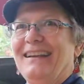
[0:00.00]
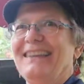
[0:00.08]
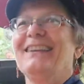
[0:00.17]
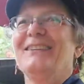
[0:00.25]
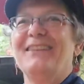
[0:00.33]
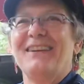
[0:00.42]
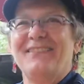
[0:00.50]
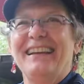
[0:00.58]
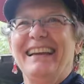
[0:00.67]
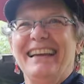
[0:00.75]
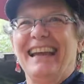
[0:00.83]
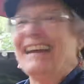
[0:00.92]
You know what I
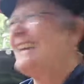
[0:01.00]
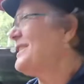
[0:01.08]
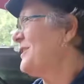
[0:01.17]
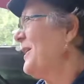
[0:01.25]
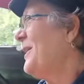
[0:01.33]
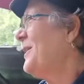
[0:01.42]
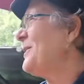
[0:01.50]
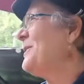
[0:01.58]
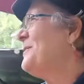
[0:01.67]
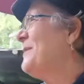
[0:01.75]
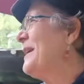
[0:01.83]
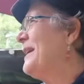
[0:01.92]
mean? Like in Toronto,
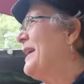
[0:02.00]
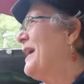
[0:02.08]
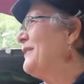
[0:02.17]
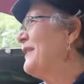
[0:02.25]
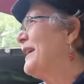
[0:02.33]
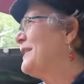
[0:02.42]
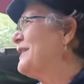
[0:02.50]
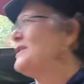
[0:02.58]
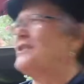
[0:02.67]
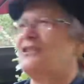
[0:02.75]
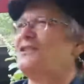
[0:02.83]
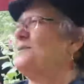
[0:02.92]
you better have like
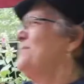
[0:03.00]
this